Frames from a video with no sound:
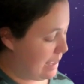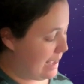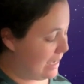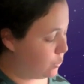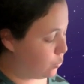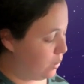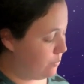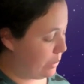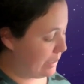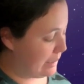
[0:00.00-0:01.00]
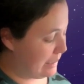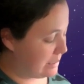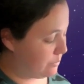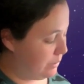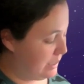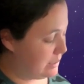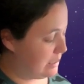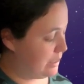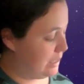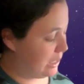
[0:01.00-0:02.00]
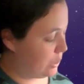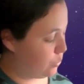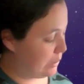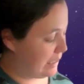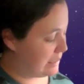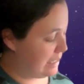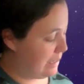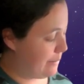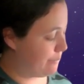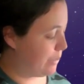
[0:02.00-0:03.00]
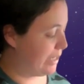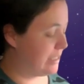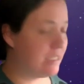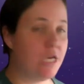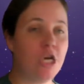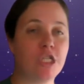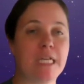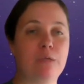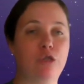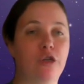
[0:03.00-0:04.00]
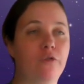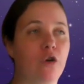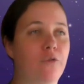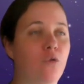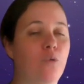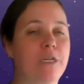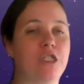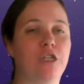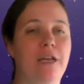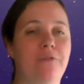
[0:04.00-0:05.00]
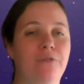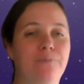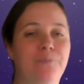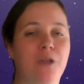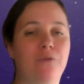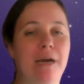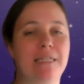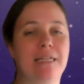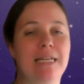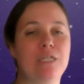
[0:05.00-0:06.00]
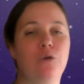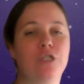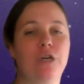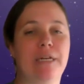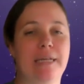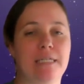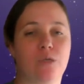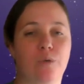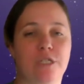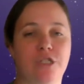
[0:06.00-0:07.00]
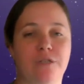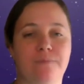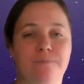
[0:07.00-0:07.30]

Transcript: And one bracket gets a plus and the other one gets a minus. So that's what we should have got for question F. Right, let's go on to our next question.